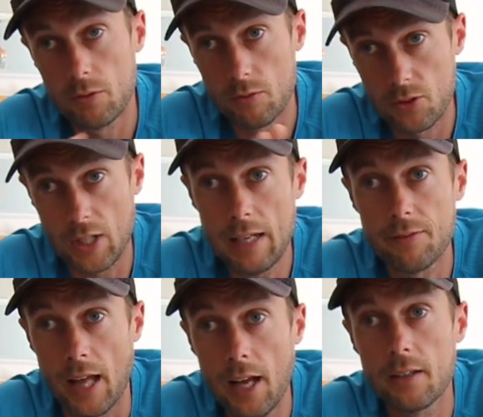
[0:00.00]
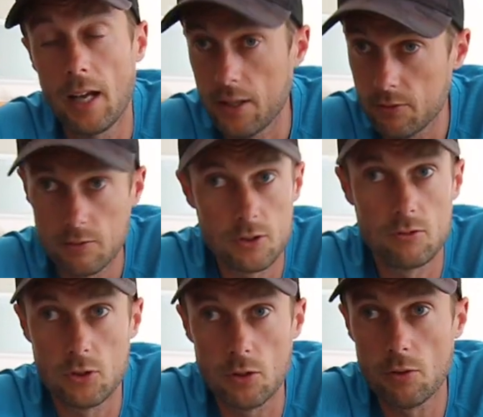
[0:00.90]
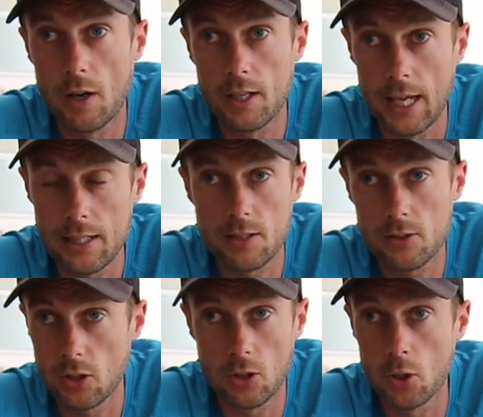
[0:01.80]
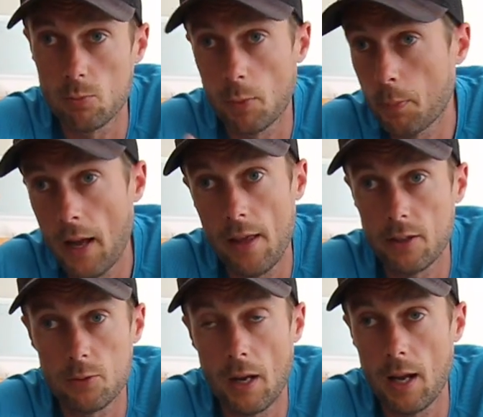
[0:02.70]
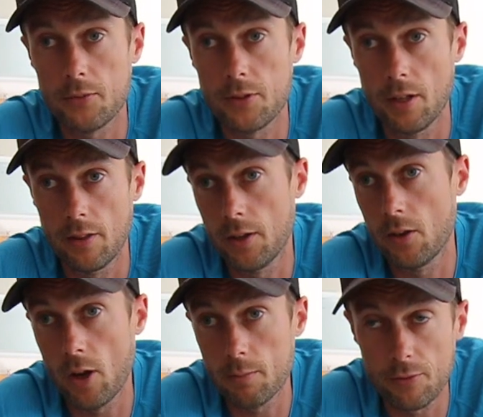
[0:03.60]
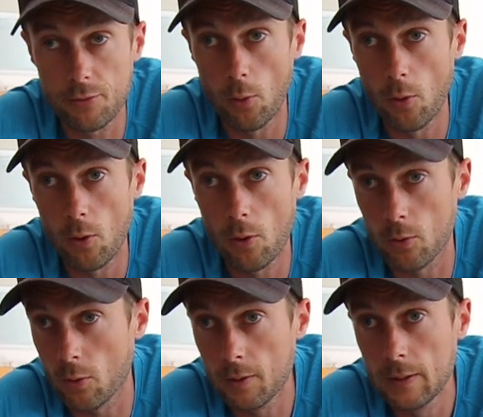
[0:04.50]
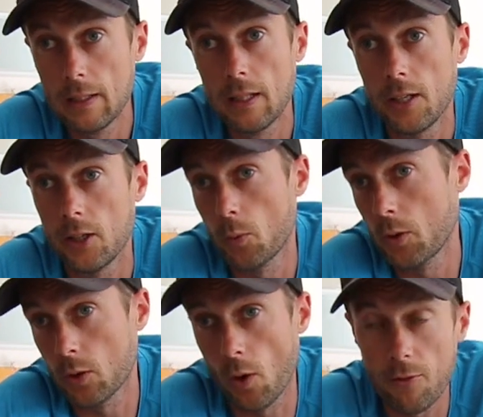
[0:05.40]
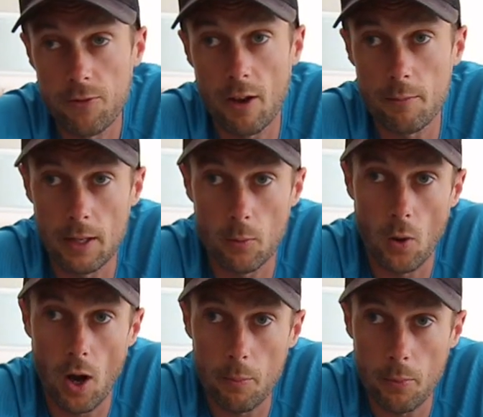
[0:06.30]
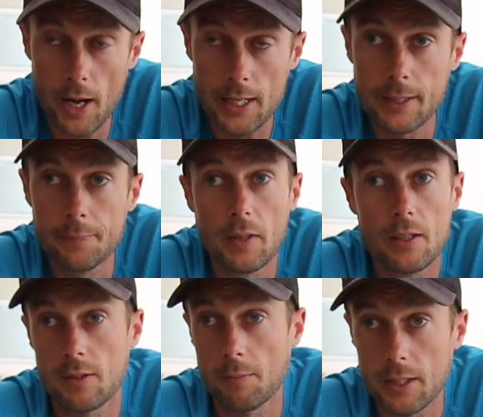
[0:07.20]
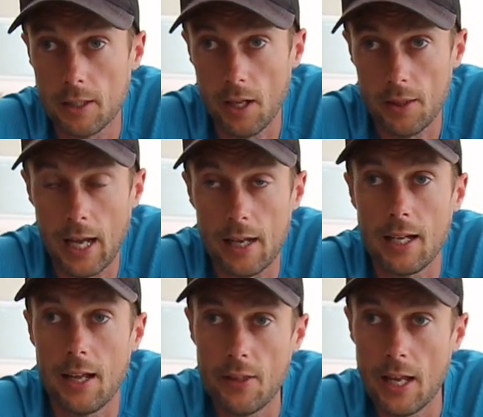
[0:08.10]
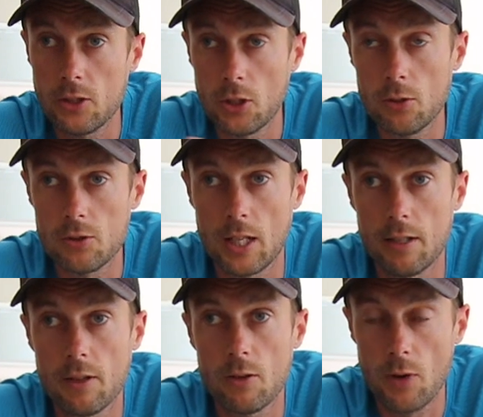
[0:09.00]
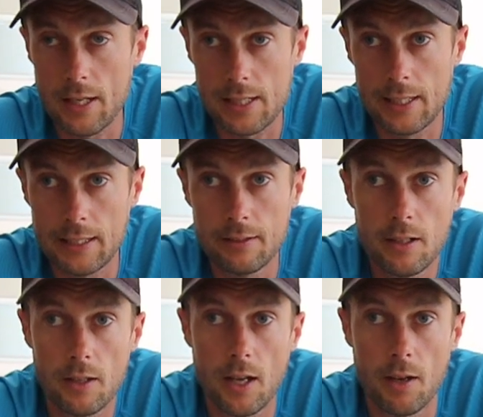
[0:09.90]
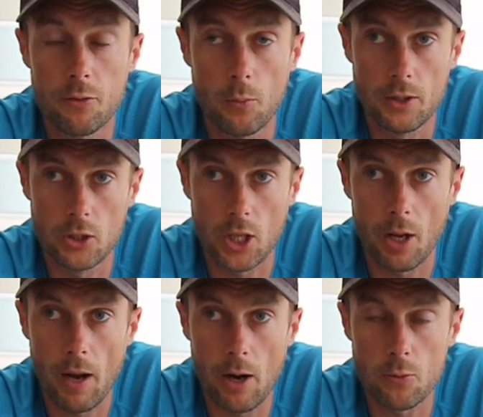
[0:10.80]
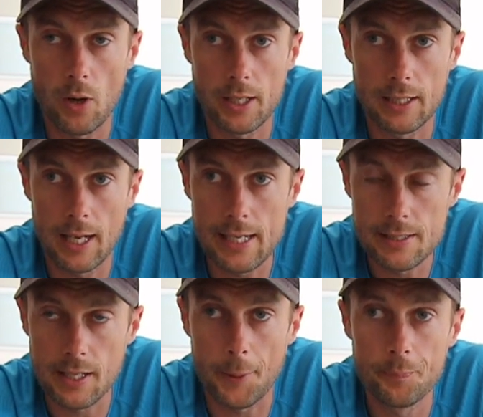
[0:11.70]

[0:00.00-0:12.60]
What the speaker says: save that and do the run later, so you could prepare this perhaps the night before, or when you've got a 5-minute work break, something like that, and then use it readily for when you go out running later.